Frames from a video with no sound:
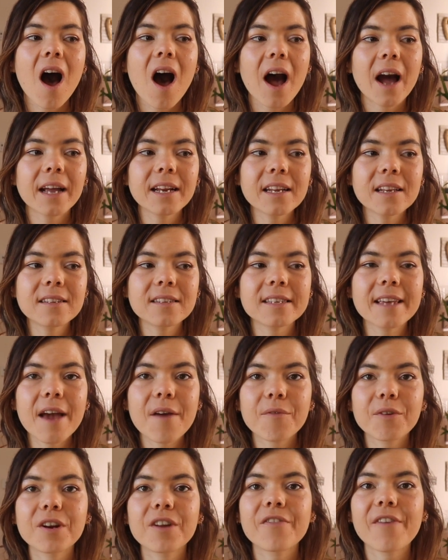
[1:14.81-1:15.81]
I need to
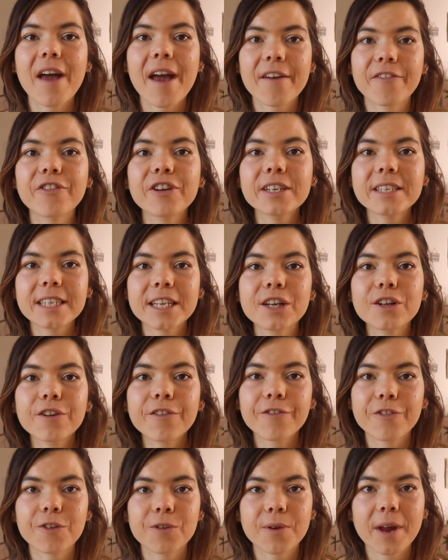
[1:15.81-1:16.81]
get rid of every
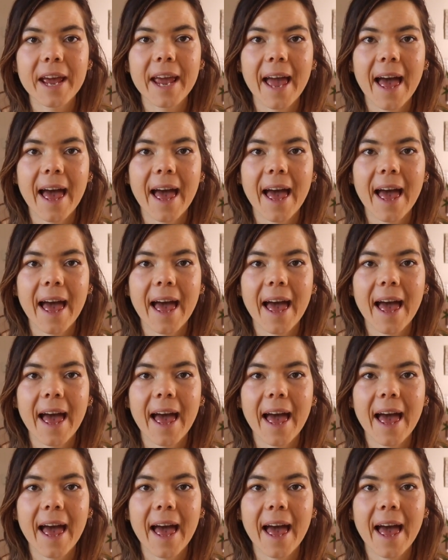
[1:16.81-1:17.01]
single food I